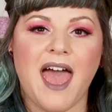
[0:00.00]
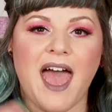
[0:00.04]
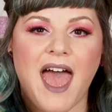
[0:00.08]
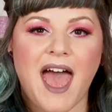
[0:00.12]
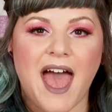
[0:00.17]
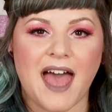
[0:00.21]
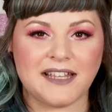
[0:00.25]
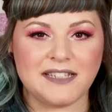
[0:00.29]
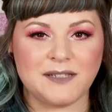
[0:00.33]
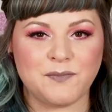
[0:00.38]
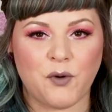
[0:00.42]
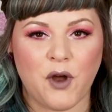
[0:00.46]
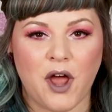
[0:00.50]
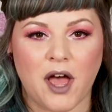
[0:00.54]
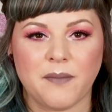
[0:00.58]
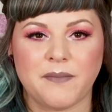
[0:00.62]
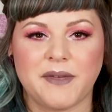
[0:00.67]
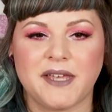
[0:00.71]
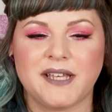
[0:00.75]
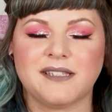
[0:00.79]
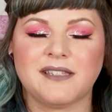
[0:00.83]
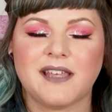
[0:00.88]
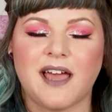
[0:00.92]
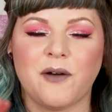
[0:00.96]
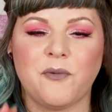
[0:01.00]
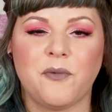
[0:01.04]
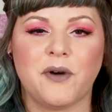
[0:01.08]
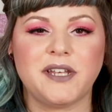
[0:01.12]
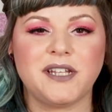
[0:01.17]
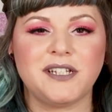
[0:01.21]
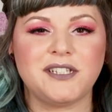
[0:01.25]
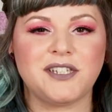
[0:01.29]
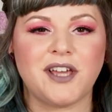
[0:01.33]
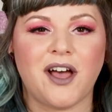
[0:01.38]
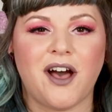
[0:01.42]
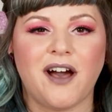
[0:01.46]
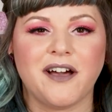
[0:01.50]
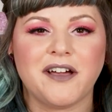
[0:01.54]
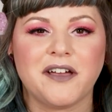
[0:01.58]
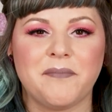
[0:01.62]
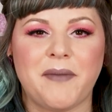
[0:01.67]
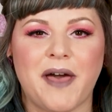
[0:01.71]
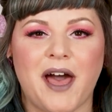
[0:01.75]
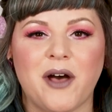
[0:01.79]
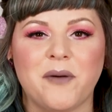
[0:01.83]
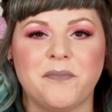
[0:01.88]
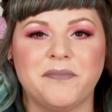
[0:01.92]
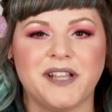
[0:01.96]
As promised, I want to talk
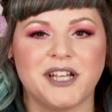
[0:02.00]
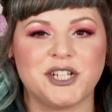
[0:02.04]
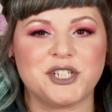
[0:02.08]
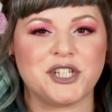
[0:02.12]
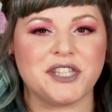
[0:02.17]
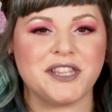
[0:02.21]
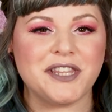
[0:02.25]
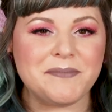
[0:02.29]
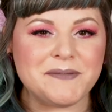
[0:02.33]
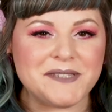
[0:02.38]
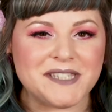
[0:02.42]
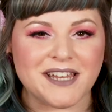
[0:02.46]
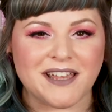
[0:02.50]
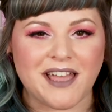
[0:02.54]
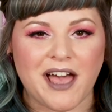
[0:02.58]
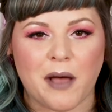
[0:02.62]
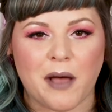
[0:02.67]
about blush and lipstick